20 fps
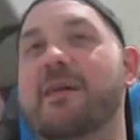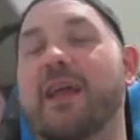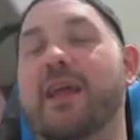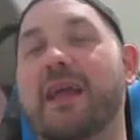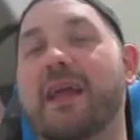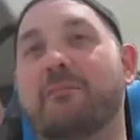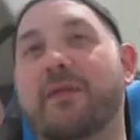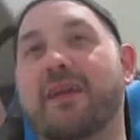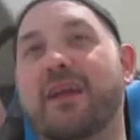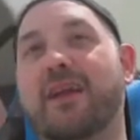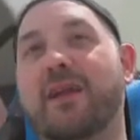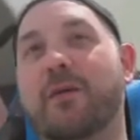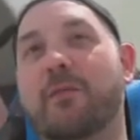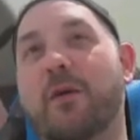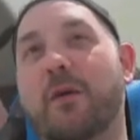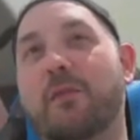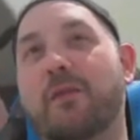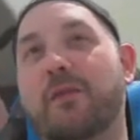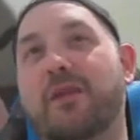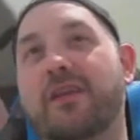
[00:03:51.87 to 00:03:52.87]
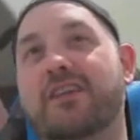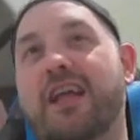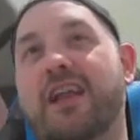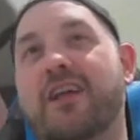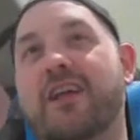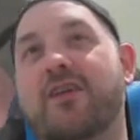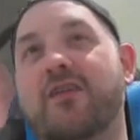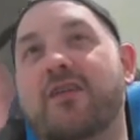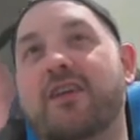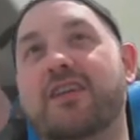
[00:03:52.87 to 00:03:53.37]
it being a popular
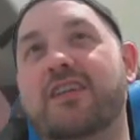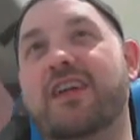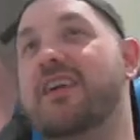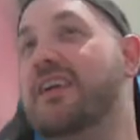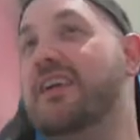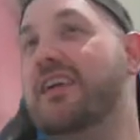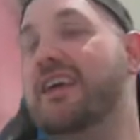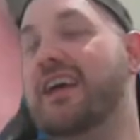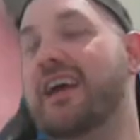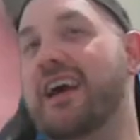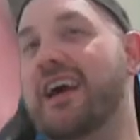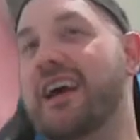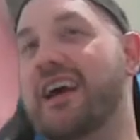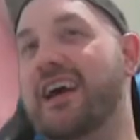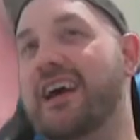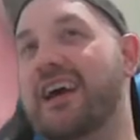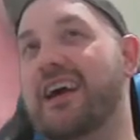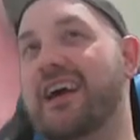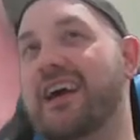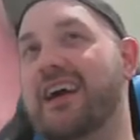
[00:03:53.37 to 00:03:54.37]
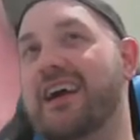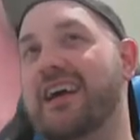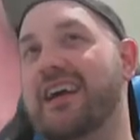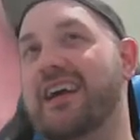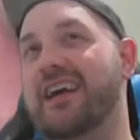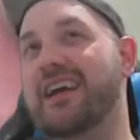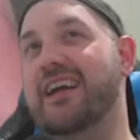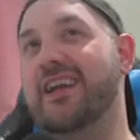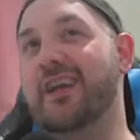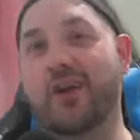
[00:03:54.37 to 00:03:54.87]
shadow creature,
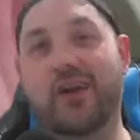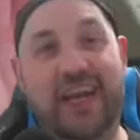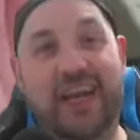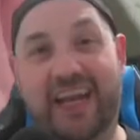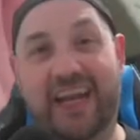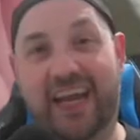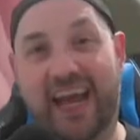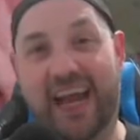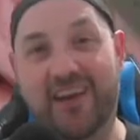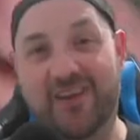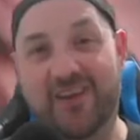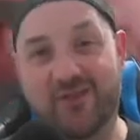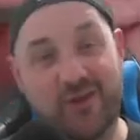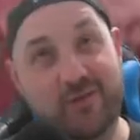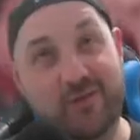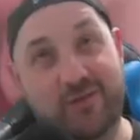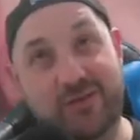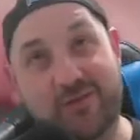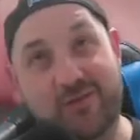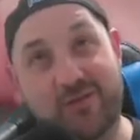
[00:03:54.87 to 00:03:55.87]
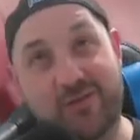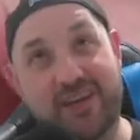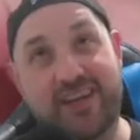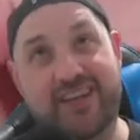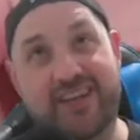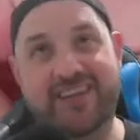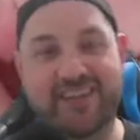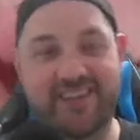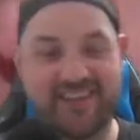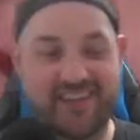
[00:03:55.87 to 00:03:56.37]
it can destroy, which is quite
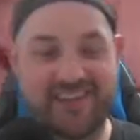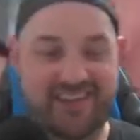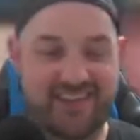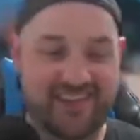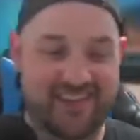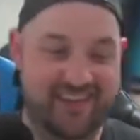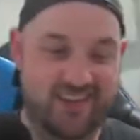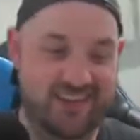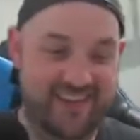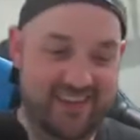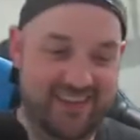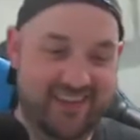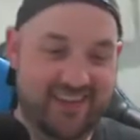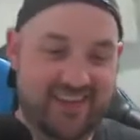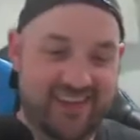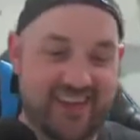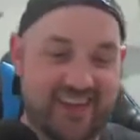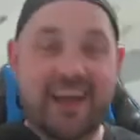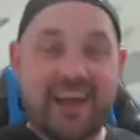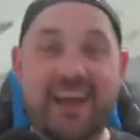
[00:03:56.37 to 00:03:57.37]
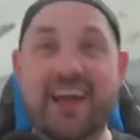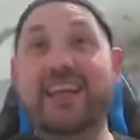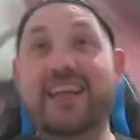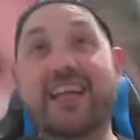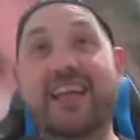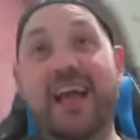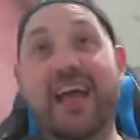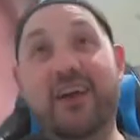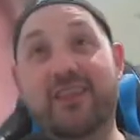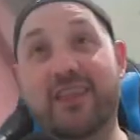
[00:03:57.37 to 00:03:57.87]
nice.
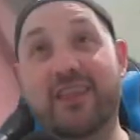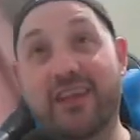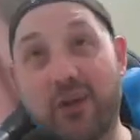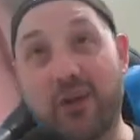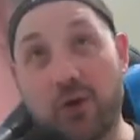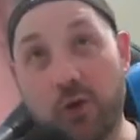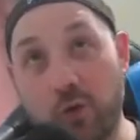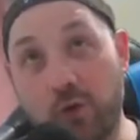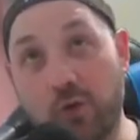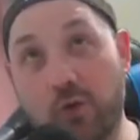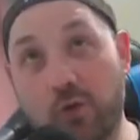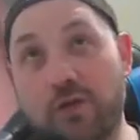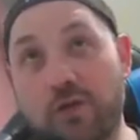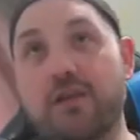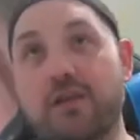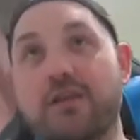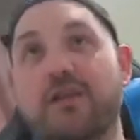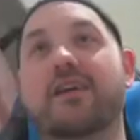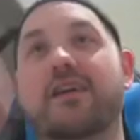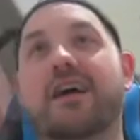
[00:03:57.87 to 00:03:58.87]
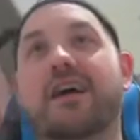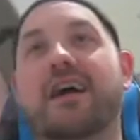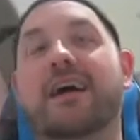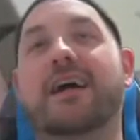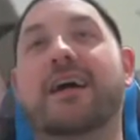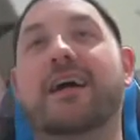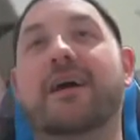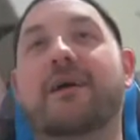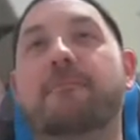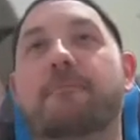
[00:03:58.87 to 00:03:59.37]
Doughty Ghoul,
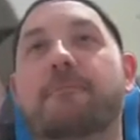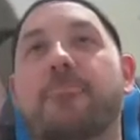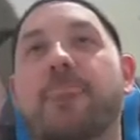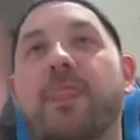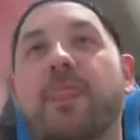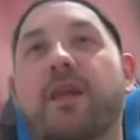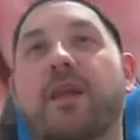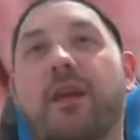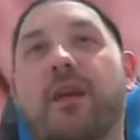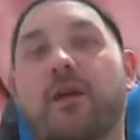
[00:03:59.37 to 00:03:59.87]
when